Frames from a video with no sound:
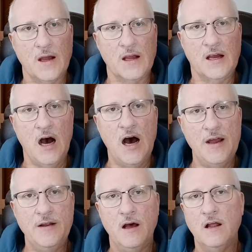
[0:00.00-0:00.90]

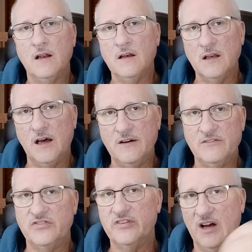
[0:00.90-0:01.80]
God
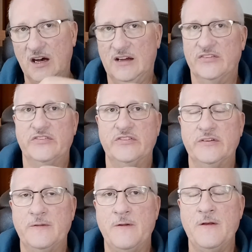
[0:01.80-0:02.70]
loves us.
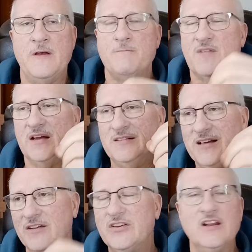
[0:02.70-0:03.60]
He
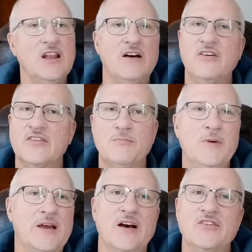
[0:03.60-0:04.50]
doesn't love us
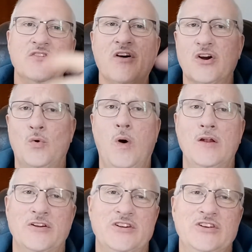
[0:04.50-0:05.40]
because of our
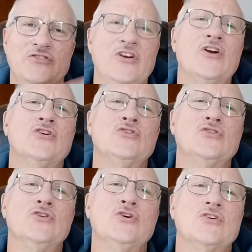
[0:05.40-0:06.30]
qualities and our
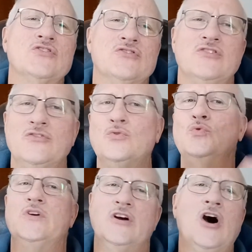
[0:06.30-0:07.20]
good looks and who
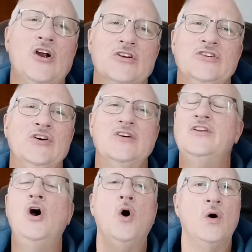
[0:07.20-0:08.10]
we are, you know.
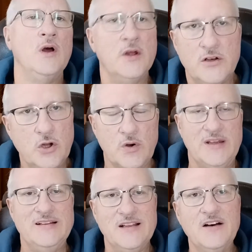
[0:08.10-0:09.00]
No,
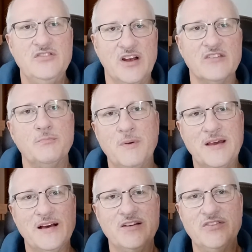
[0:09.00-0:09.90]
he loves us
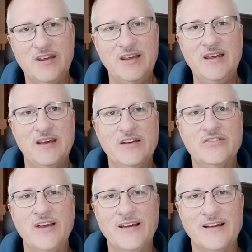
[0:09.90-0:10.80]
because he
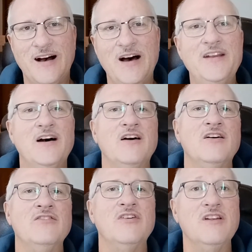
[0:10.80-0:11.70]
is a God
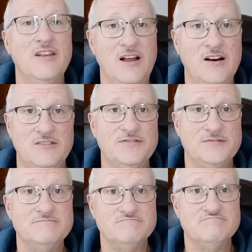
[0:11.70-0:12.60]
of love.
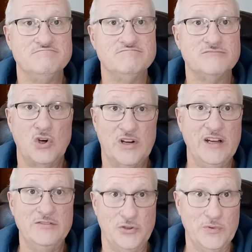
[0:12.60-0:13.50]

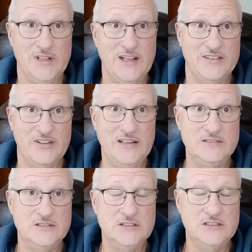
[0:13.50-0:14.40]
Okay, you realize that?